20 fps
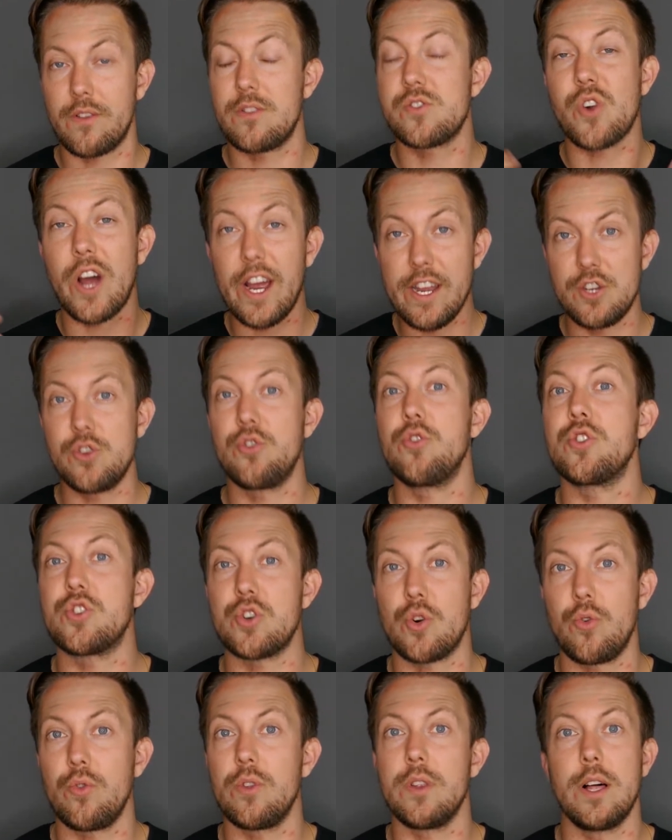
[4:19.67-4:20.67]
trying to
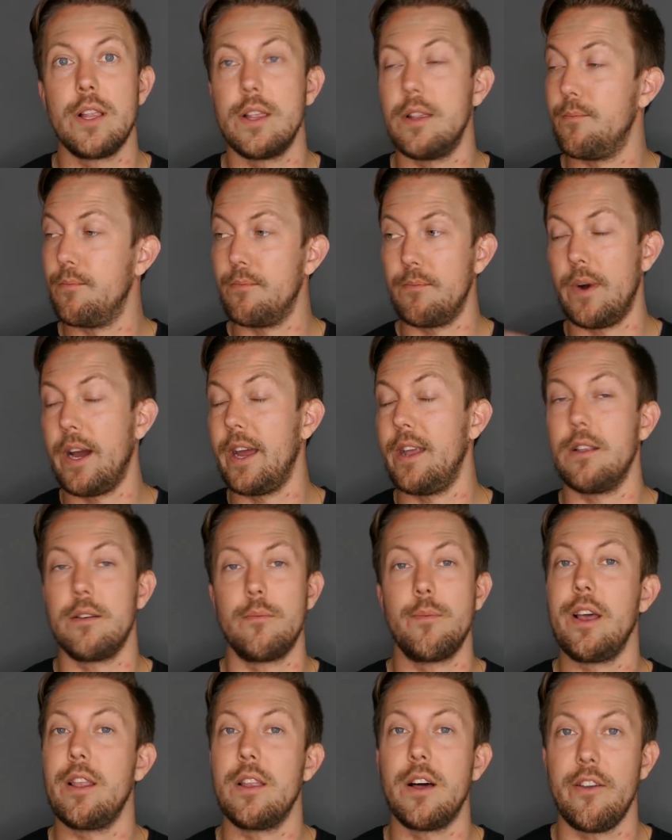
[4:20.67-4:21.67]
control my
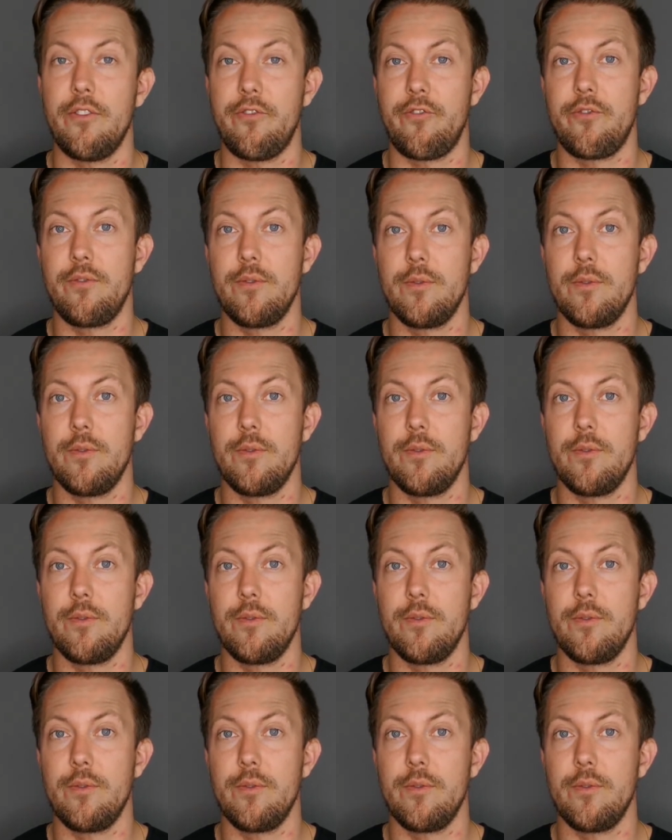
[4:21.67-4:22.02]
my life,